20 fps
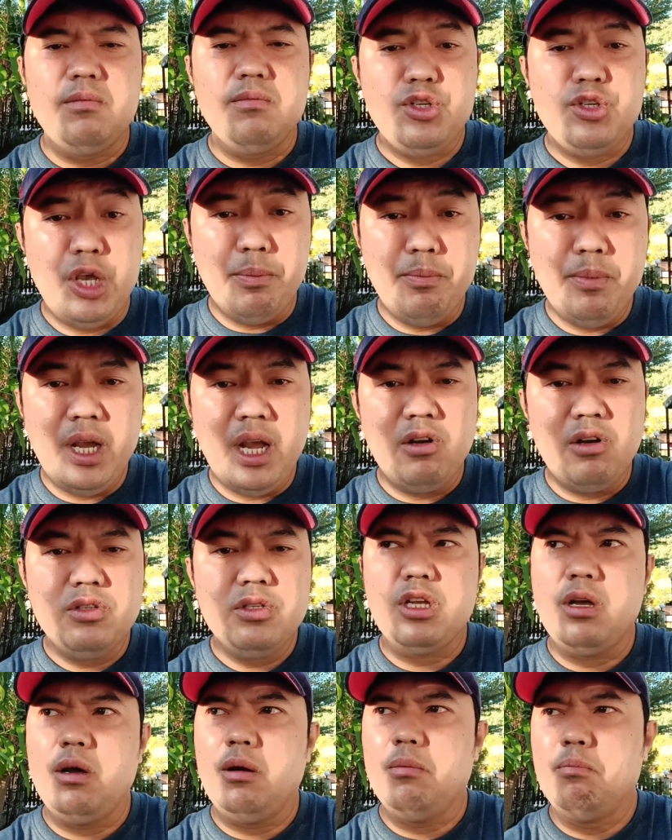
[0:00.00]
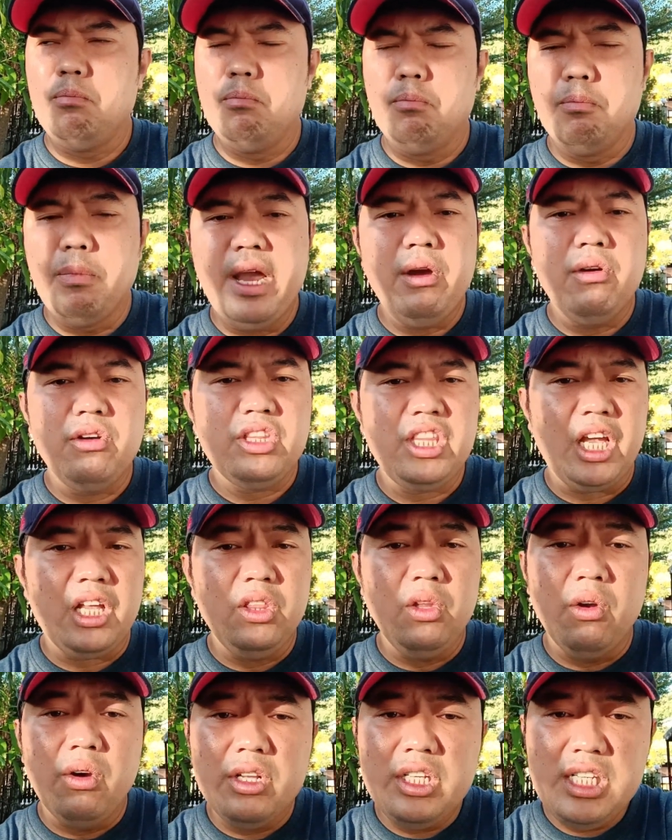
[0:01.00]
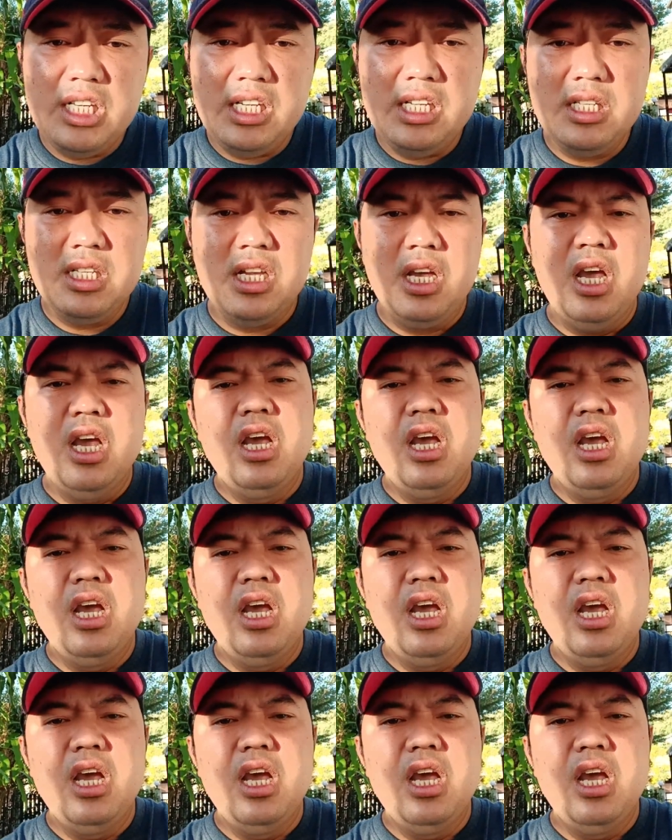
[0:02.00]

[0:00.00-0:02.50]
chemicals, biotechnologies,